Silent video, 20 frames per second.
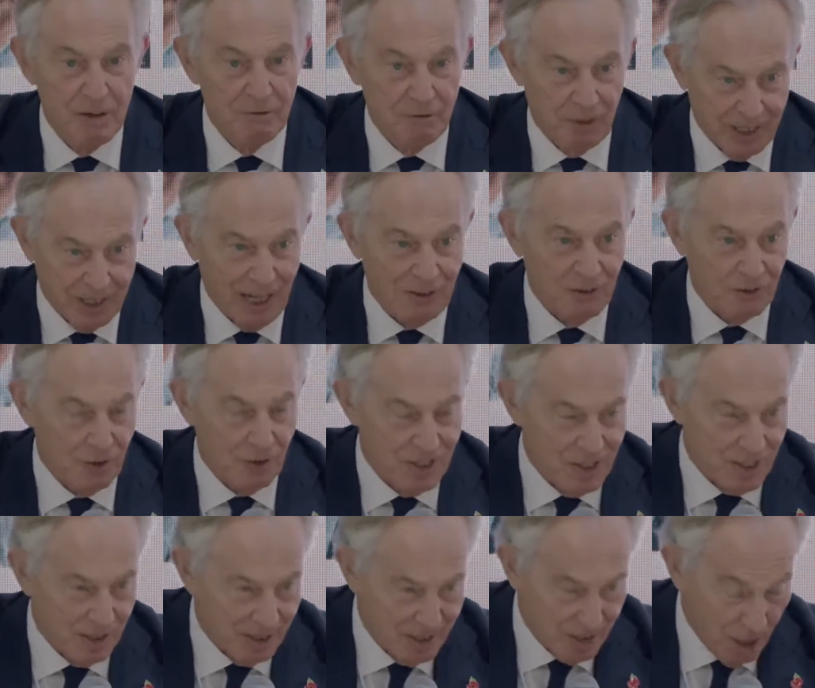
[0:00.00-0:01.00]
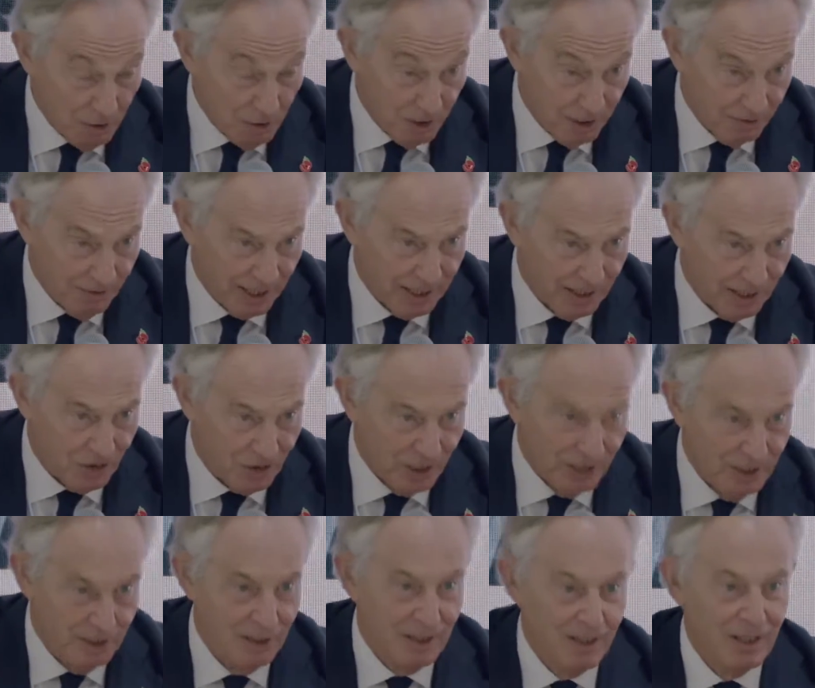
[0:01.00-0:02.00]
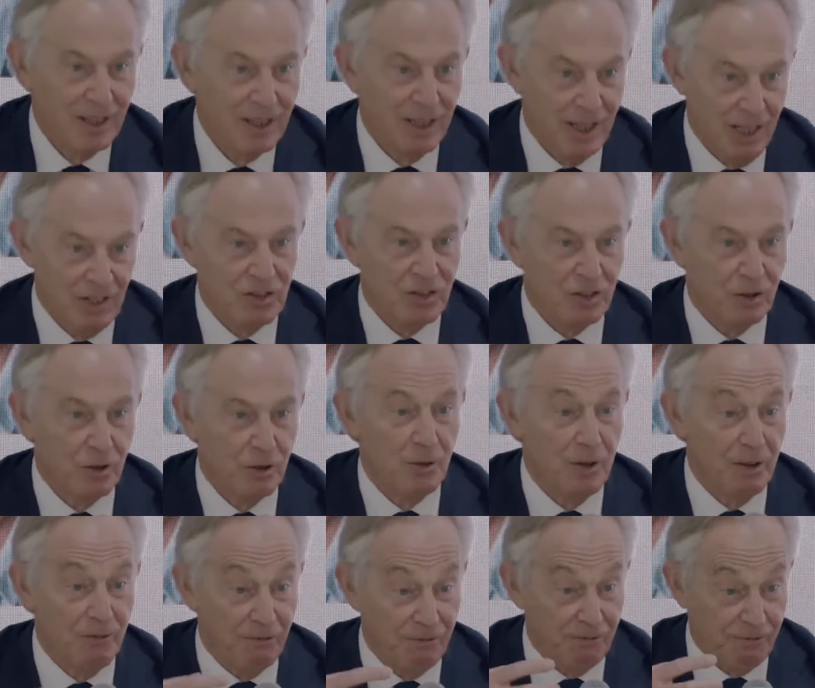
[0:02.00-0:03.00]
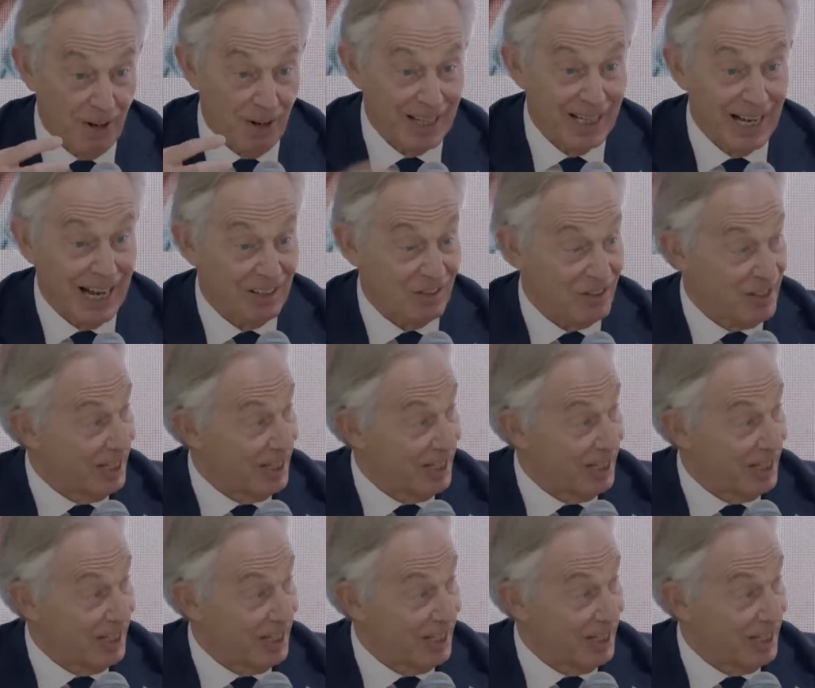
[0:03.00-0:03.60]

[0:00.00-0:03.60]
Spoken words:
for countries that don't have energy is through the financing